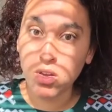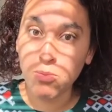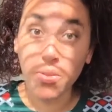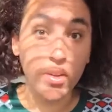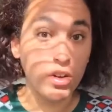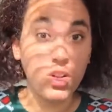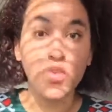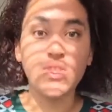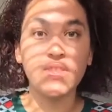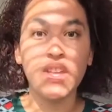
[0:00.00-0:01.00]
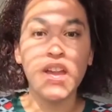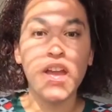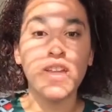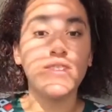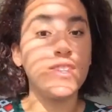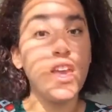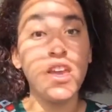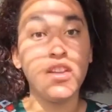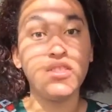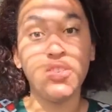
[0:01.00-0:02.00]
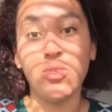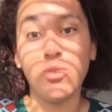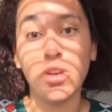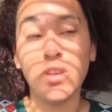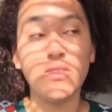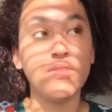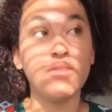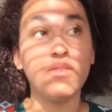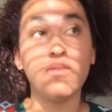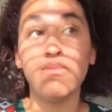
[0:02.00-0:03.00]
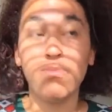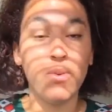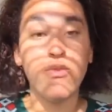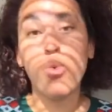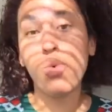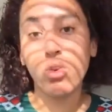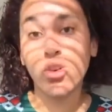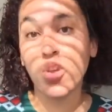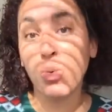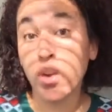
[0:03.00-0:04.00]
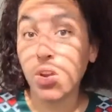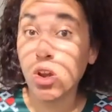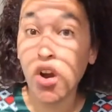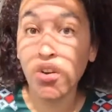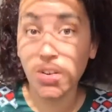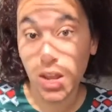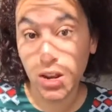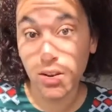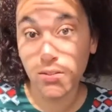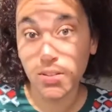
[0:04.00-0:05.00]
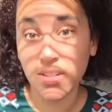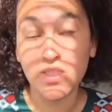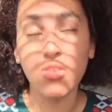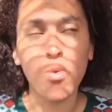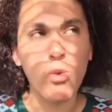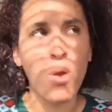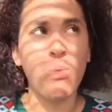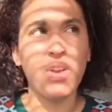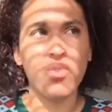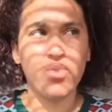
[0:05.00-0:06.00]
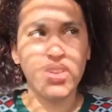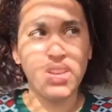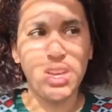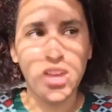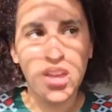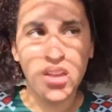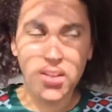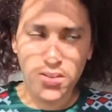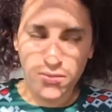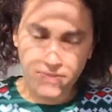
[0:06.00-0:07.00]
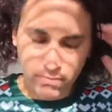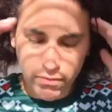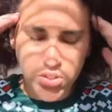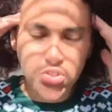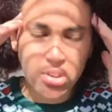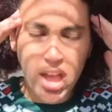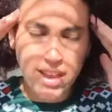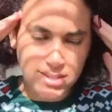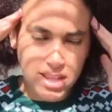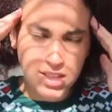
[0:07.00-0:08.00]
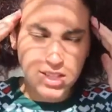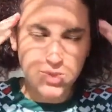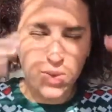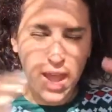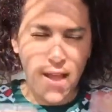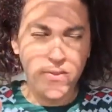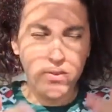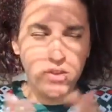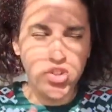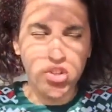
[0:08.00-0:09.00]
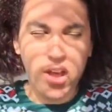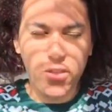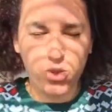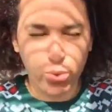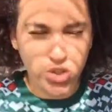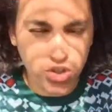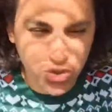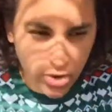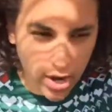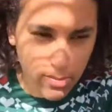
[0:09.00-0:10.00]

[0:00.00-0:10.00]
But the closest thing I can say to is before you were incarnated, because that's the only way we can really visualize things, is we have to visualize through a straight